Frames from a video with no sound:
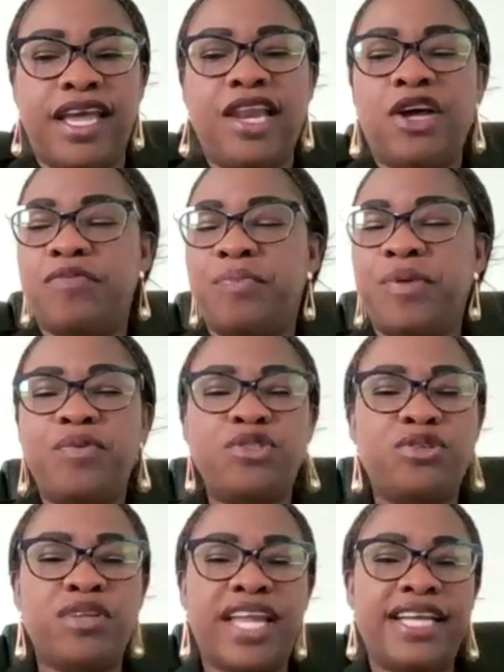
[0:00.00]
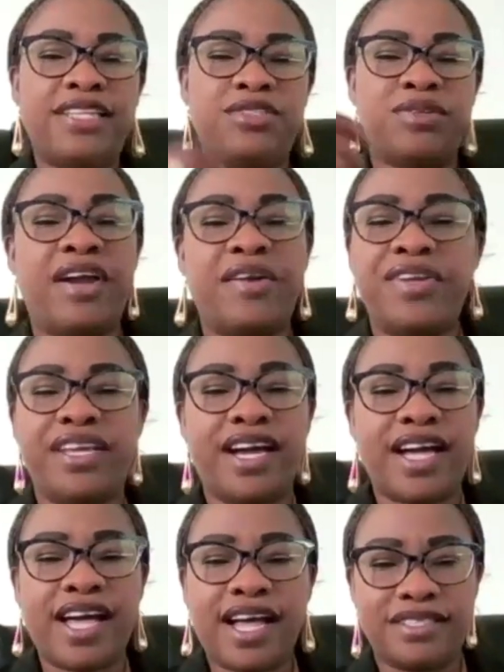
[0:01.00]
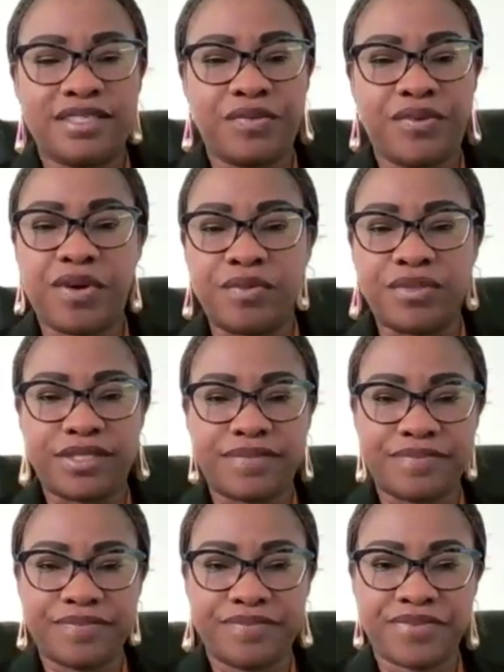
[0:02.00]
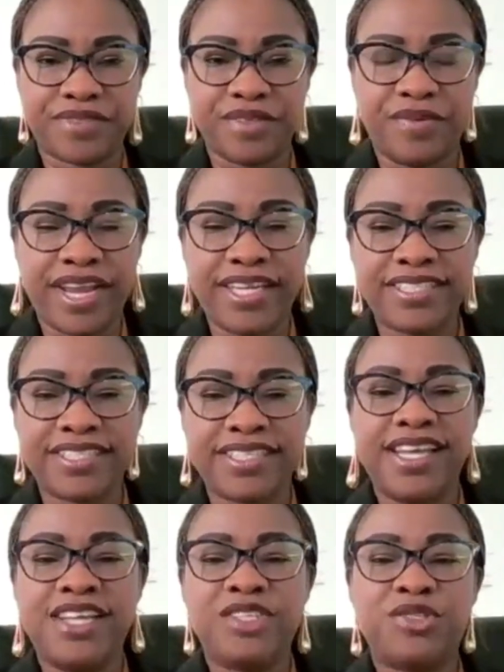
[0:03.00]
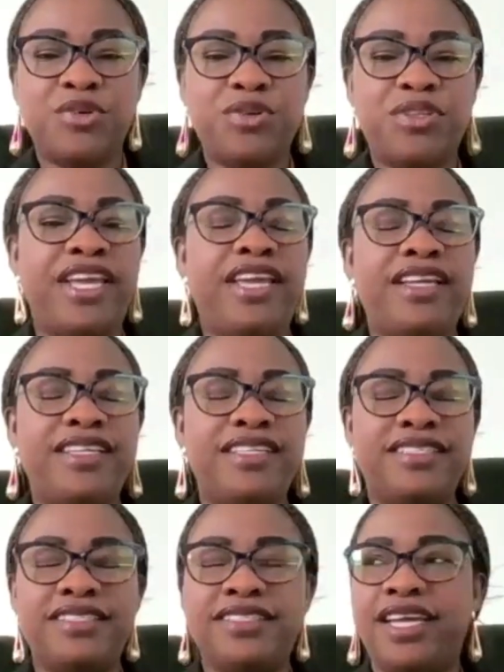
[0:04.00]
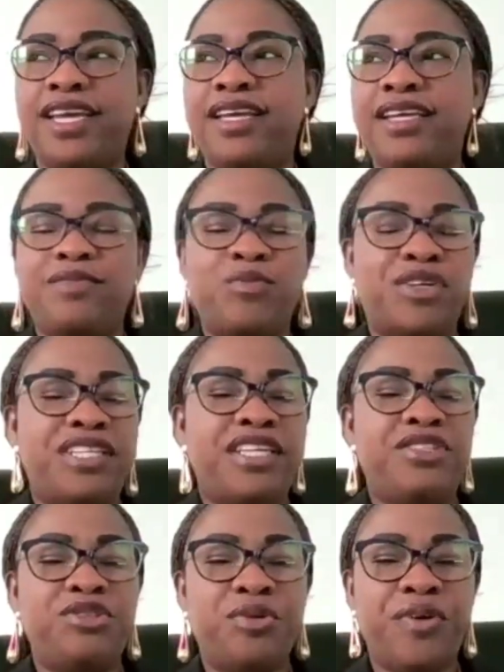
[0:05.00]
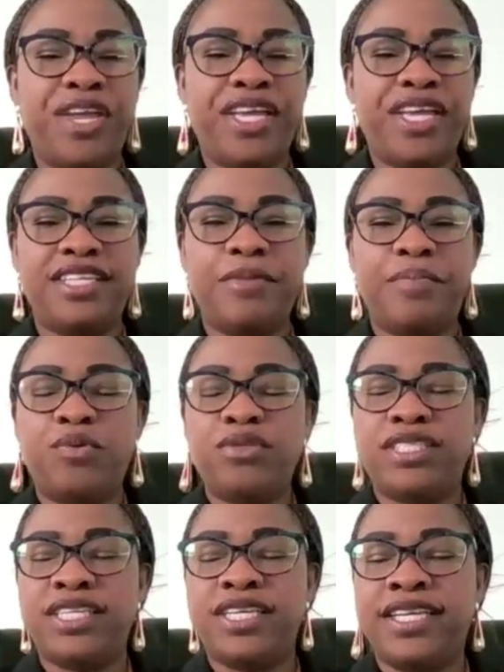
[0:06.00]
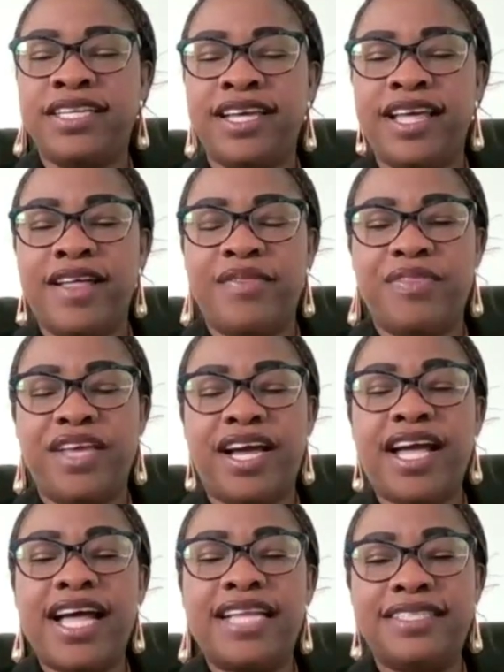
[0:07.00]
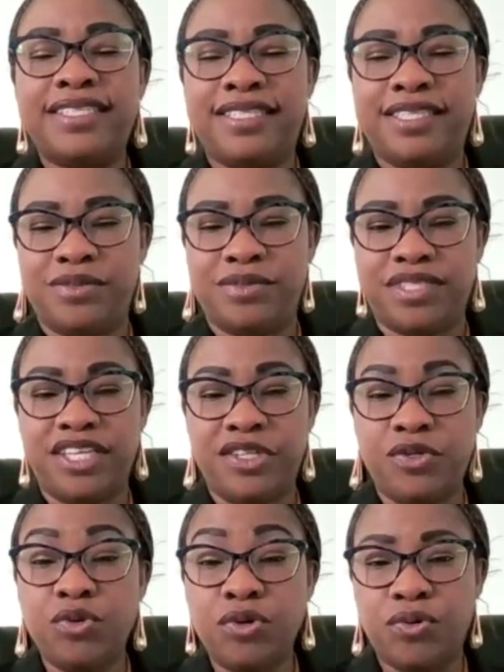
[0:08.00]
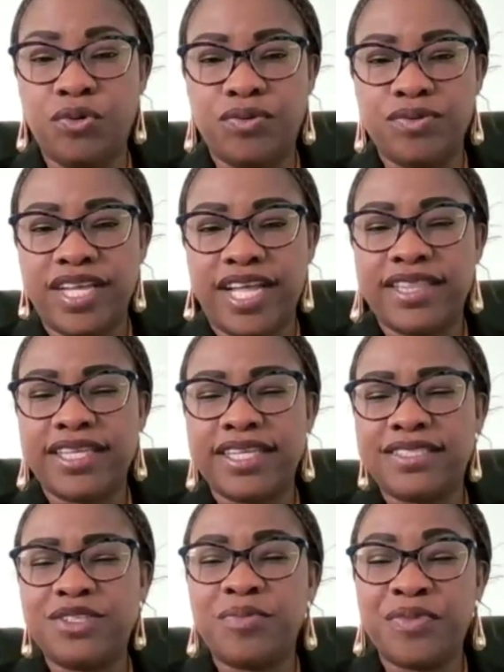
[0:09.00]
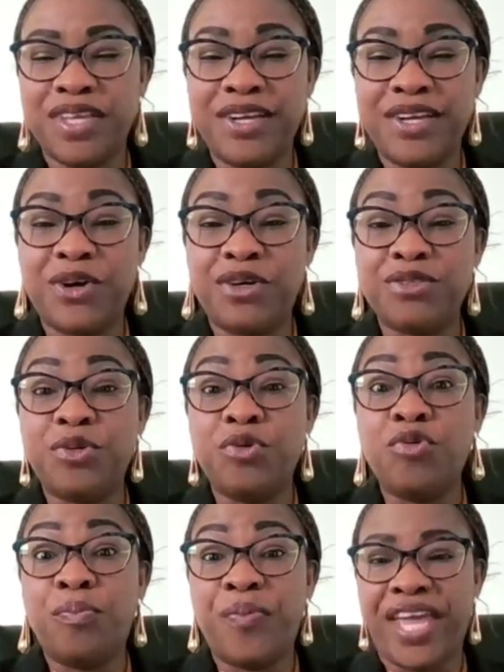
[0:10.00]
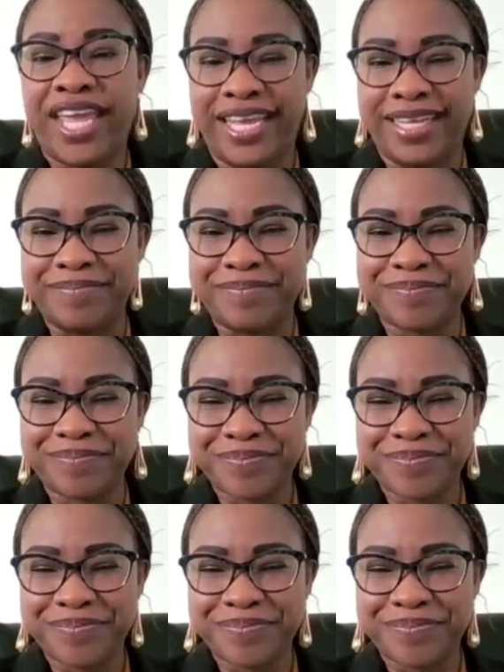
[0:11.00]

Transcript: A lot of people don't like to carry their cards around, right? So what they do is they put in their card details in Google, and there's something called Google Pay.